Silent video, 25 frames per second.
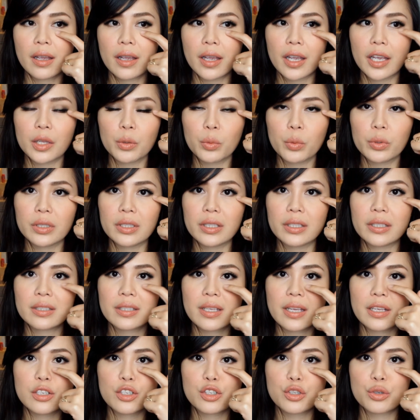it will
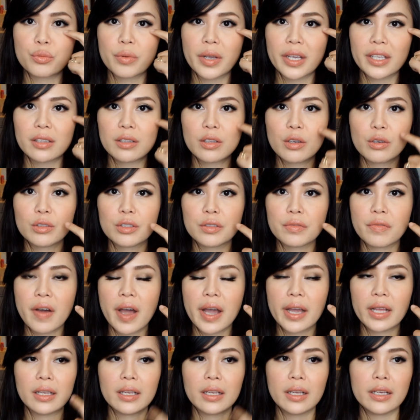accentuate those
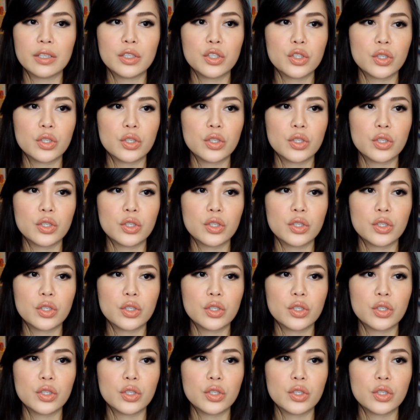fine lines.